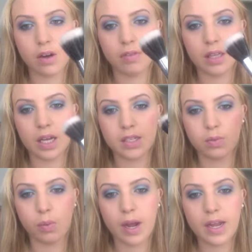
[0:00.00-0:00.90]
over the
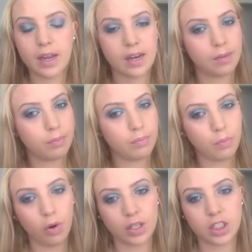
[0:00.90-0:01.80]
last week and it
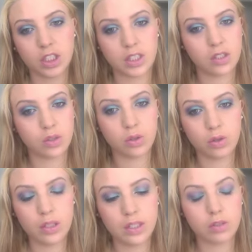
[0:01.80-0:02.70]
works just as
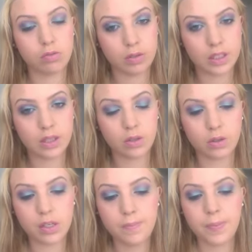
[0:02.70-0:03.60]
good. It's really
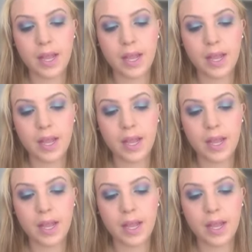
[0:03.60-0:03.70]
good.